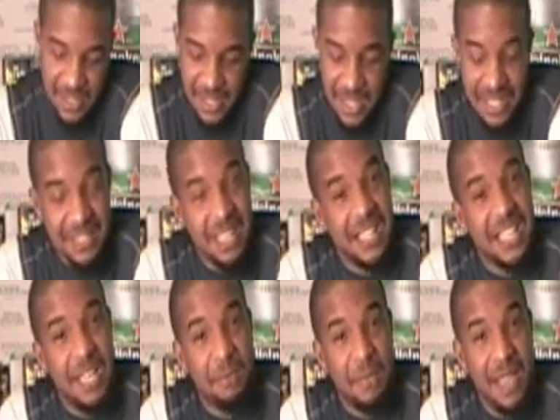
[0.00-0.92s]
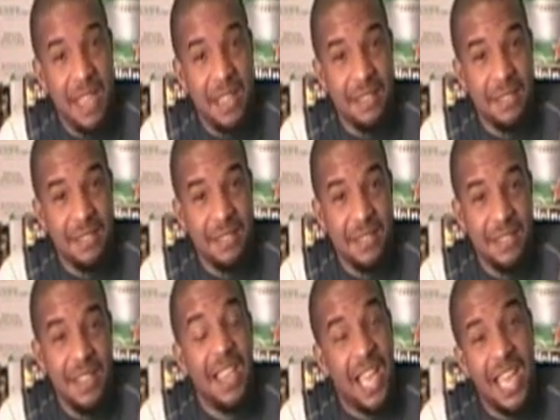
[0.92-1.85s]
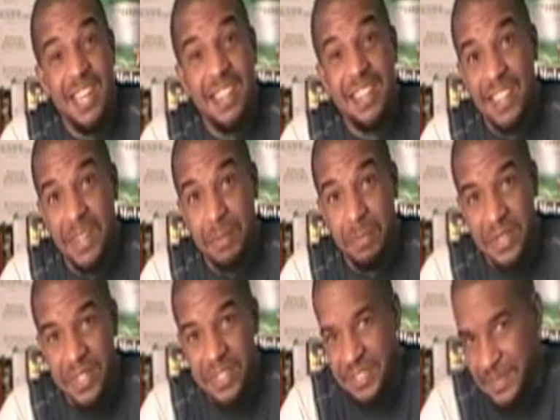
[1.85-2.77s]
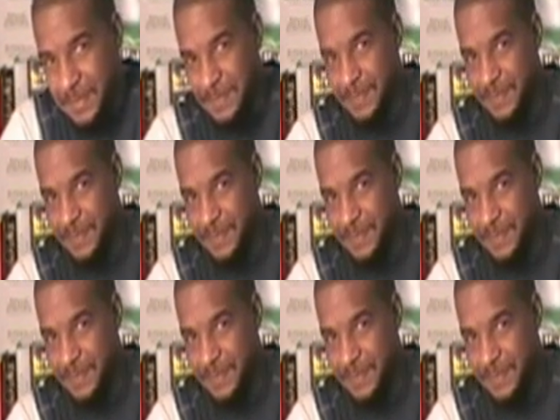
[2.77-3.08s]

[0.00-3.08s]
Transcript: I take that back. I need another beer.